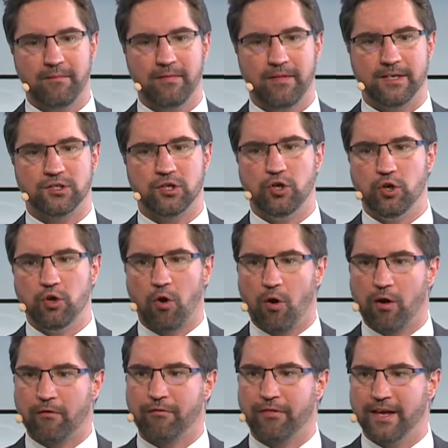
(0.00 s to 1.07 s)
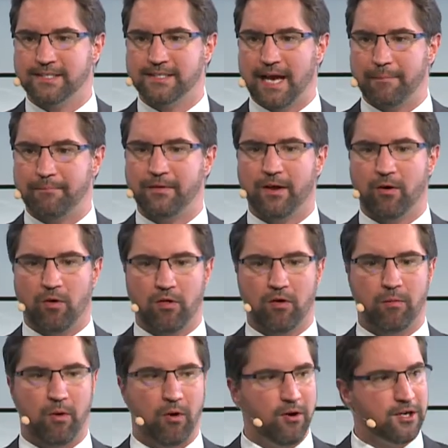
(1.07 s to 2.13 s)
There's a lot of things happening, all the
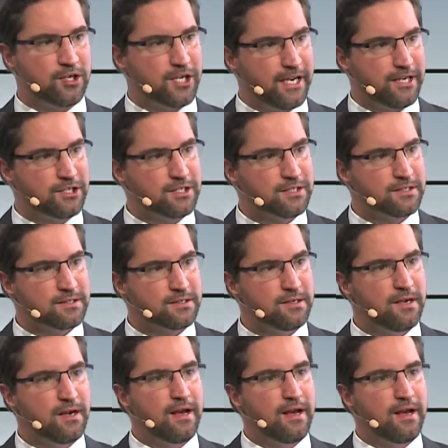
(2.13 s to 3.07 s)
hormonal changes.